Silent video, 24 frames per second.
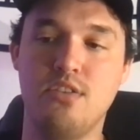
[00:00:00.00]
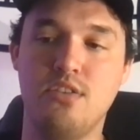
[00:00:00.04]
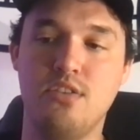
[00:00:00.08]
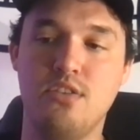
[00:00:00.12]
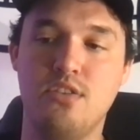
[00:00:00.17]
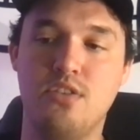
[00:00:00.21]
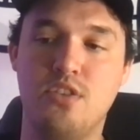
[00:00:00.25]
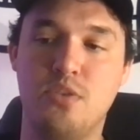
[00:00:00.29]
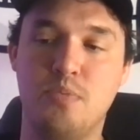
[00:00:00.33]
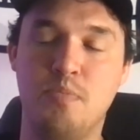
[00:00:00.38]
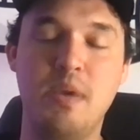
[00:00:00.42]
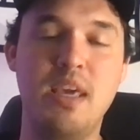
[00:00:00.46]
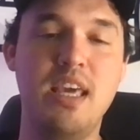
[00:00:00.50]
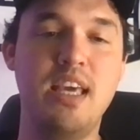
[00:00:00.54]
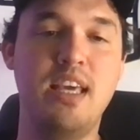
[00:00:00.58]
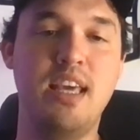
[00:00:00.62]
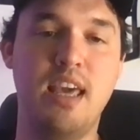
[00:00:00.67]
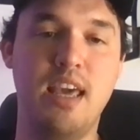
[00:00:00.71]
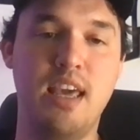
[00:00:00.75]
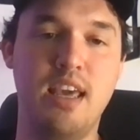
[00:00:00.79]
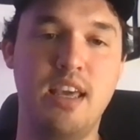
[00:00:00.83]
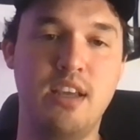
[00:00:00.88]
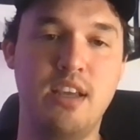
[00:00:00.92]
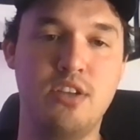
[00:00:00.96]

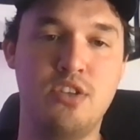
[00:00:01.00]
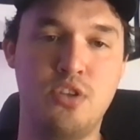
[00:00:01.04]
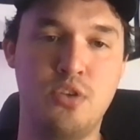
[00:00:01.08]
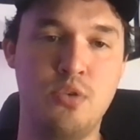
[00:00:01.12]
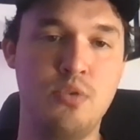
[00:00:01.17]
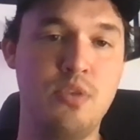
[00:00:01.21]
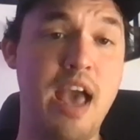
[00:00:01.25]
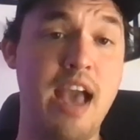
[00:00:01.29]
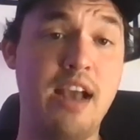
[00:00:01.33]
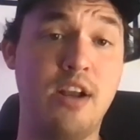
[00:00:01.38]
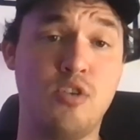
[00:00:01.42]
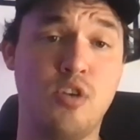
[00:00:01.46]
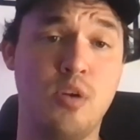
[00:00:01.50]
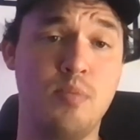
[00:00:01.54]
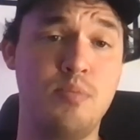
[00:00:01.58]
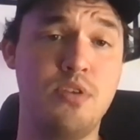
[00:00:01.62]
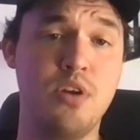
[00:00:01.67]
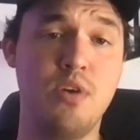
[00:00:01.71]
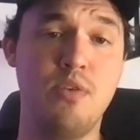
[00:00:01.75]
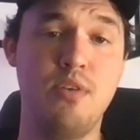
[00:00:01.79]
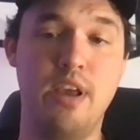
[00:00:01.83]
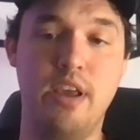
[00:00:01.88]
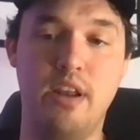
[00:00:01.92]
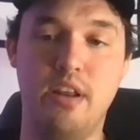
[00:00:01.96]
speaking to that
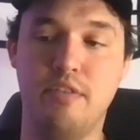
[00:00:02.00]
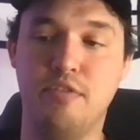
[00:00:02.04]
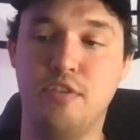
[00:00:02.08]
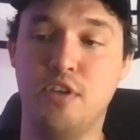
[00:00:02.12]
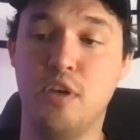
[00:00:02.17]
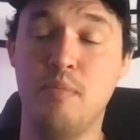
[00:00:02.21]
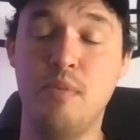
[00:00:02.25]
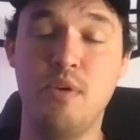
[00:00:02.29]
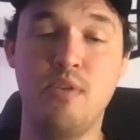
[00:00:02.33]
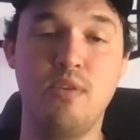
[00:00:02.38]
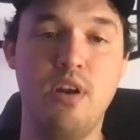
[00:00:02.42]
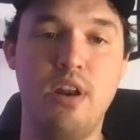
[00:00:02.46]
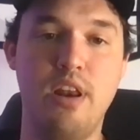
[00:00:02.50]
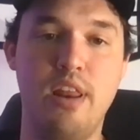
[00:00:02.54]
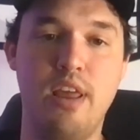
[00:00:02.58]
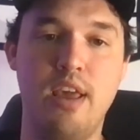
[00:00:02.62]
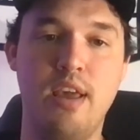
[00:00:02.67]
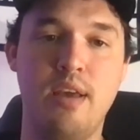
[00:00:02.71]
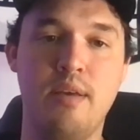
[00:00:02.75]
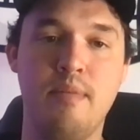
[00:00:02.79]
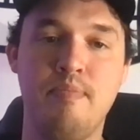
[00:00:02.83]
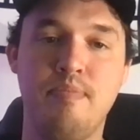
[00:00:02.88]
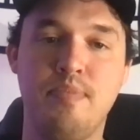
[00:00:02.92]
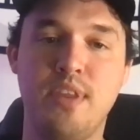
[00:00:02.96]
crypto native
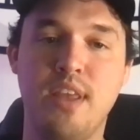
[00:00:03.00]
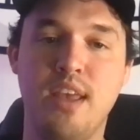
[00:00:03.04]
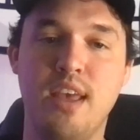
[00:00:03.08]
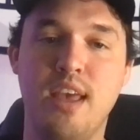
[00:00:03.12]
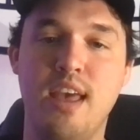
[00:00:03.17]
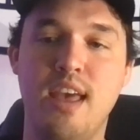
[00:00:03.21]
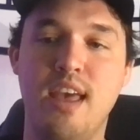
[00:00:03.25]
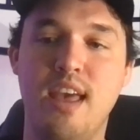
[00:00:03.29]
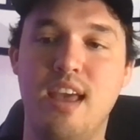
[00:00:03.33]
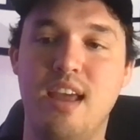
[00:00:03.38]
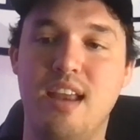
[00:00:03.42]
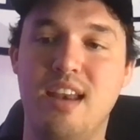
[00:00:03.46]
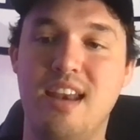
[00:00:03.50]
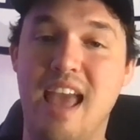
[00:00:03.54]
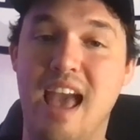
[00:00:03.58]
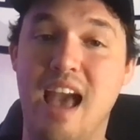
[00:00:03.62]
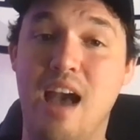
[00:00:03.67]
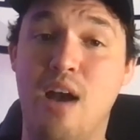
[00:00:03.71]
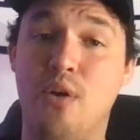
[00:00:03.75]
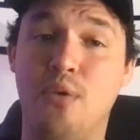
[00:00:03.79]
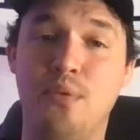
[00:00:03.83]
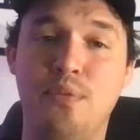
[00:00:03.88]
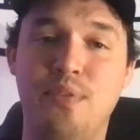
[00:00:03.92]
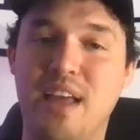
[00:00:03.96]
community.
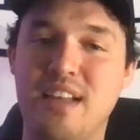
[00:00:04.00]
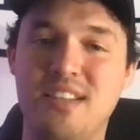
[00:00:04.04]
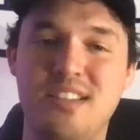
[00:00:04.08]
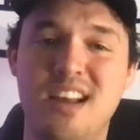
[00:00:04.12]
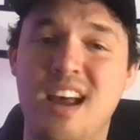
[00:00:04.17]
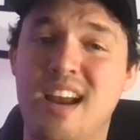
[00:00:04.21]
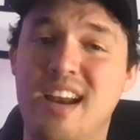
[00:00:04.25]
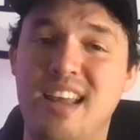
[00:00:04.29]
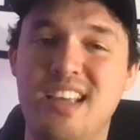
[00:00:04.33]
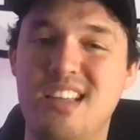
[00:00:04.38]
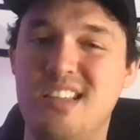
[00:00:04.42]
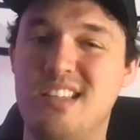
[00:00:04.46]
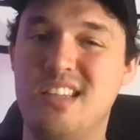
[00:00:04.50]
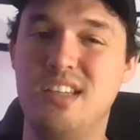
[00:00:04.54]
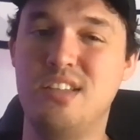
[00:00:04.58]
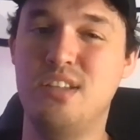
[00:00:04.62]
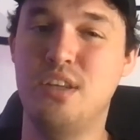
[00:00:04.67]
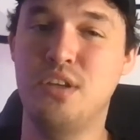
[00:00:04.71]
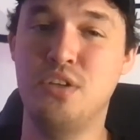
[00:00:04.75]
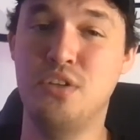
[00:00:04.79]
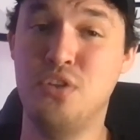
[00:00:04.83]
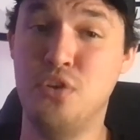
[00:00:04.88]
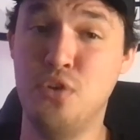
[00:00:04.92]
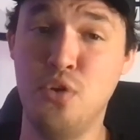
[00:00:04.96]
Now, that's not easy
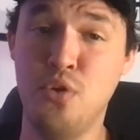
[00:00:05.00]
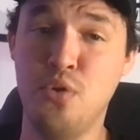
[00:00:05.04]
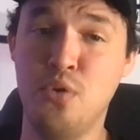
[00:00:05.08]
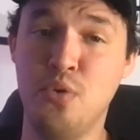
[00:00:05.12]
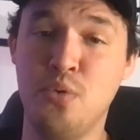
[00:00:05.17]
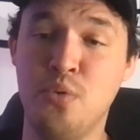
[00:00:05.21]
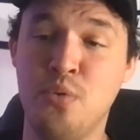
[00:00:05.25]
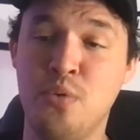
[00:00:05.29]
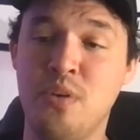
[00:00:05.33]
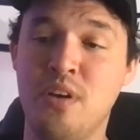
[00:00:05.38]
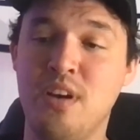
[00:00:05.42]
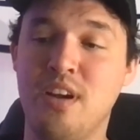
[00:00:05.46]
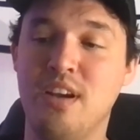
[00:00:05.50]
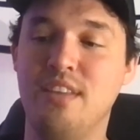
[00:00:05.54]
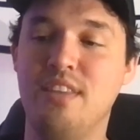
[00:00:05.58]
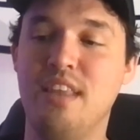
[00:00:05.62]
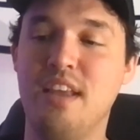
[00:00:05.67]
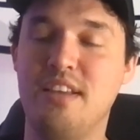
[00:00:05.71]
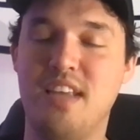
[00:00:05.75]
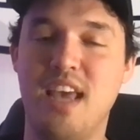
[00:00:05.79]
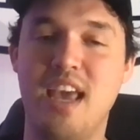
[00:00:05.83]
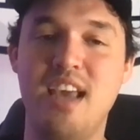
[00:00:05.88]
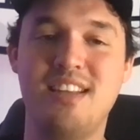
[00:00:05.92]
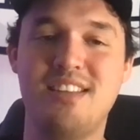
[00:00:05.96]
to do.
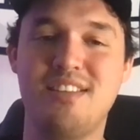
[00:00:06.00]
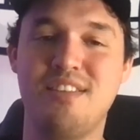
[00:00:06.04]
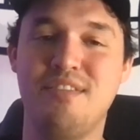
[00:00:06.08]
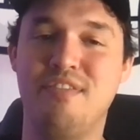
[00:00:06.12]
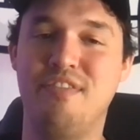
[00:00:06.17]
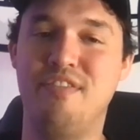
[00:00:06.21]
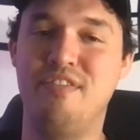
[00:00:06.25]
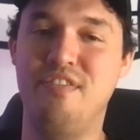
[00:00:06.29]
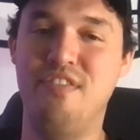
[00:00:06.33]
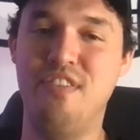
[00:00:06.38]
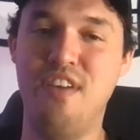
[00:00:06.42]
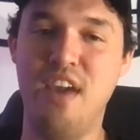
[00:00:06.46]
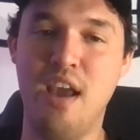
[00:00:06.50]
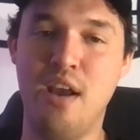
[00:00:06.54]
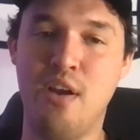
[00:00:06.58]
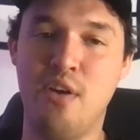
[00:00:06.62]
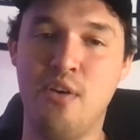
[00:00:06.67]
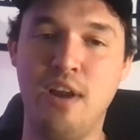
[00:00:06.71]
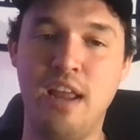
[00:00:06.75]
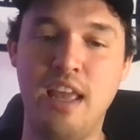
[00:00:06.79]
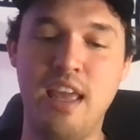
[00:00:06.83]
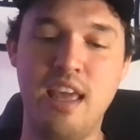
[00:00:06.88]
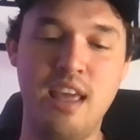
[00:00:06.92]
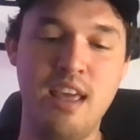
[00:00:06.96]
It takes a
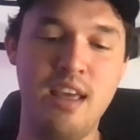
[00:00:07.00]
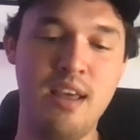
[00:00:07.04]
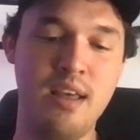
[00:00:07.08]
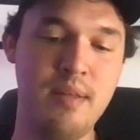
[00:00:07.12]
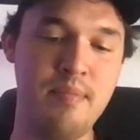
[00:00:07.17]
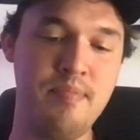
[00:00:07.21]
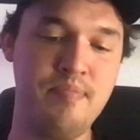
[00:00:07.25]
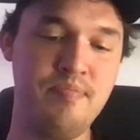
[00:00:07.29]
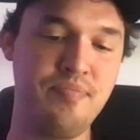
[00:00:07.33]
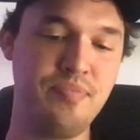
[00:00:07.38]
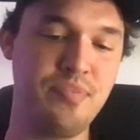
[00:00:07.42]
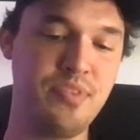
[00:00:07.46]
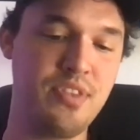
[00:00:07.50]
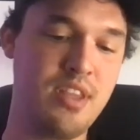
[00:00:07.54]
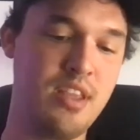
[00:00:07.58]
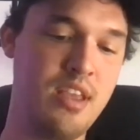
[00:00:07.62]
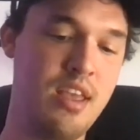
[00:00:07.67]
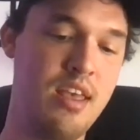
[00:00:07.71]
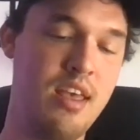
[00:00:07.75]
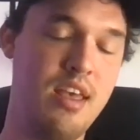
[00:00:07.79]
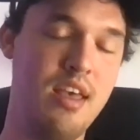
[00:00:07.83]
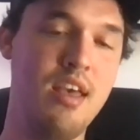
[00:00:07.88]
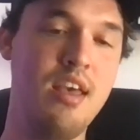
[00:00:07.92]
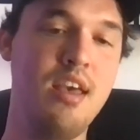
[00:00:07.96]
very
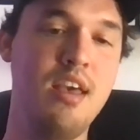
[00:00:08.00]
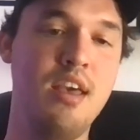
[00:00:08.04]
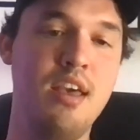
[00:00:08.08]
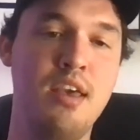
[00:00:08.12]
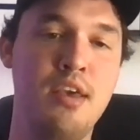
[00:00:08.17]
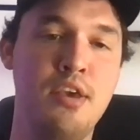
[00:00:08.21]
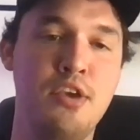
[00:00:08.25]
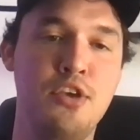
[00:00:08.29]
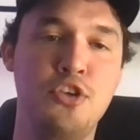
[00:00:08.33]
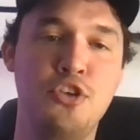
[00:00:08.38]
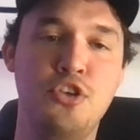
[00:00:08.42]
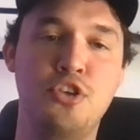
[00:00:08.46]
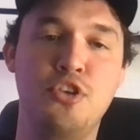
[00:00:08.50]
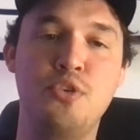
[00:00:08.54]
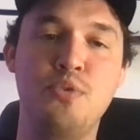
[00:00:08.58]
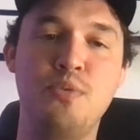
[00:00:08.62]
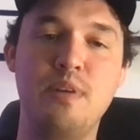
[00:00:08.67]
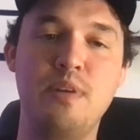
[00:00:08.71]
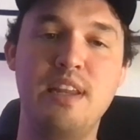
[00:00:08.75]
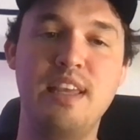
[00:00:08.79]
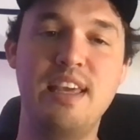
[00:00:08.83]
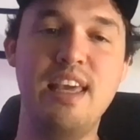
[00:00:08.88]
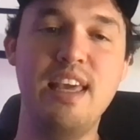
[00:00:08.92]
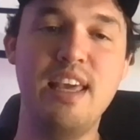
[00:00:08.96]

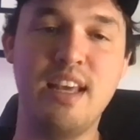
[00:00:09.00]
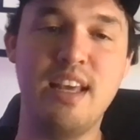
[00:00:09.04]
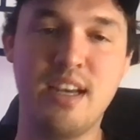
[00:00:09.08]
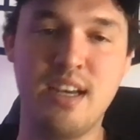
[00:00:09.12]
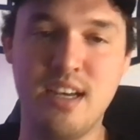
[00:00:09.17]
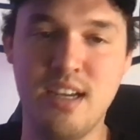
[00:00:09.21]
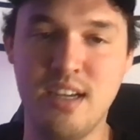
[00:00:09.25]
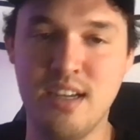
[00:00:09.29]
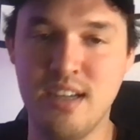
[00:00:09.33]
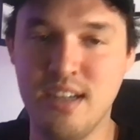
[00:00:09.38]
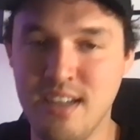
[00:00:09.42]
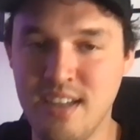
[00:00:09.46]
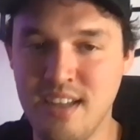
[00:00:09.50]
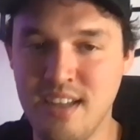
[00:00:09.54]
unique